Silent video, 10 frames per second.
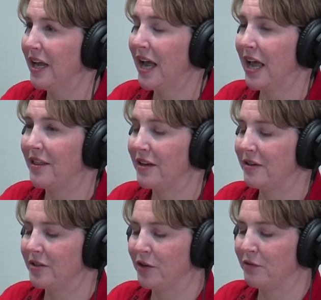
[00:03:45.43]
and then
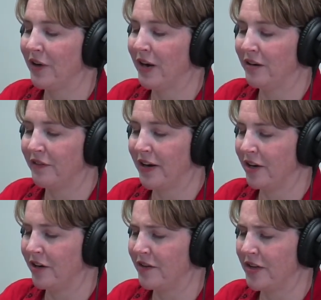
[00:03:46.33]
firefighter,
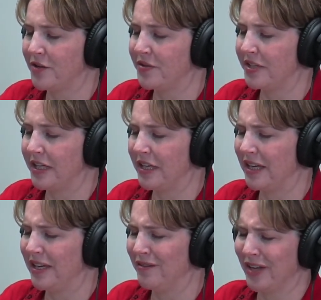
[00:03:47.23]
and then you see
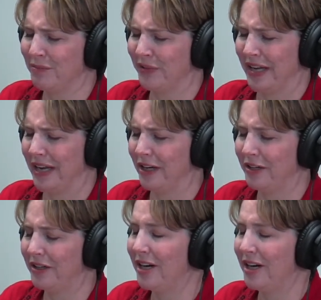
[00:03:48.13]
event planner.